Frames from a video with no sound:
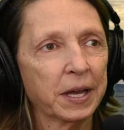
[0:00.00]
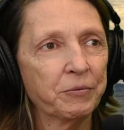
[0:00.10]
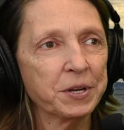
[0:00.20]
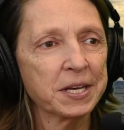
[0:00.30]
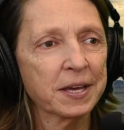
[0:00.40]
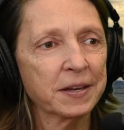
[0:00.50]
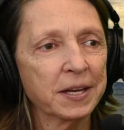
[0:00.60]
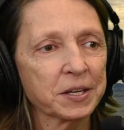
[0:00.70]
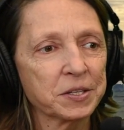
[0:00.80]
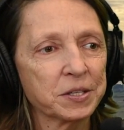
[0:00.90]
If we take the
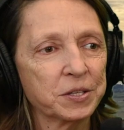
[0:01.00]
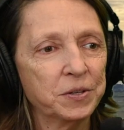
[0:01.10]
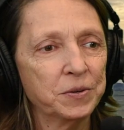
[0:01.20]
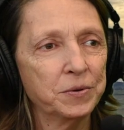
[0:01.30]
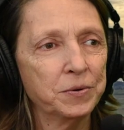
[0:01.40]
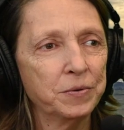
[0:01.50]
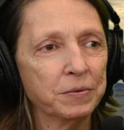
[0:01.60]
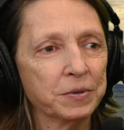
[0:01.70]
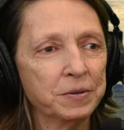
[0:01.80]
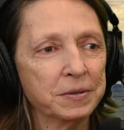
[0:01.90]
next 2
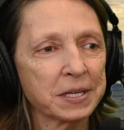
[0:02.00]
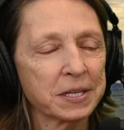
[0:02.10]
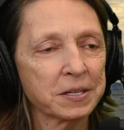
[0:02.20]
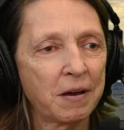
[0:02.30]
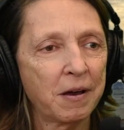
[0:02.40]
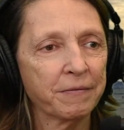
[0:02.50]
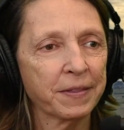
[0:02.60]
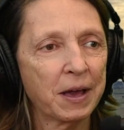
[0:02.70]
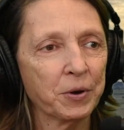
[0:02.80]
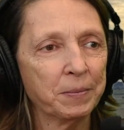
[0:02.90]
Tuesdays off,
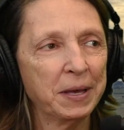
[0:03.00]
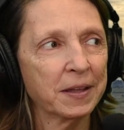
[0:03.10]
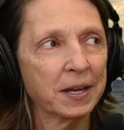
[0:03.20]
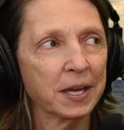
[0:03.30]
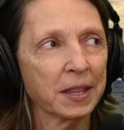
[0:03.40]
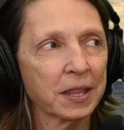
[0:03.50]
that would be the 9th.